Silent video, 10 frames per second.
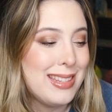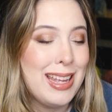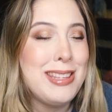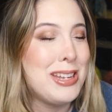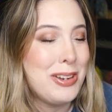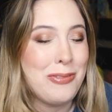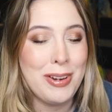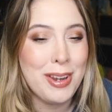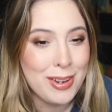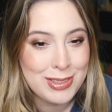It's such a
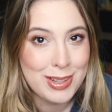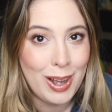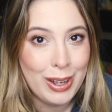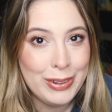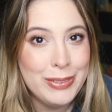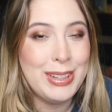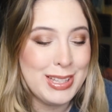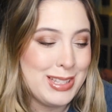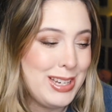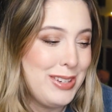fun, cute song. Let's
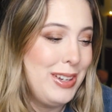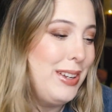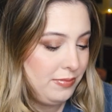listen to it.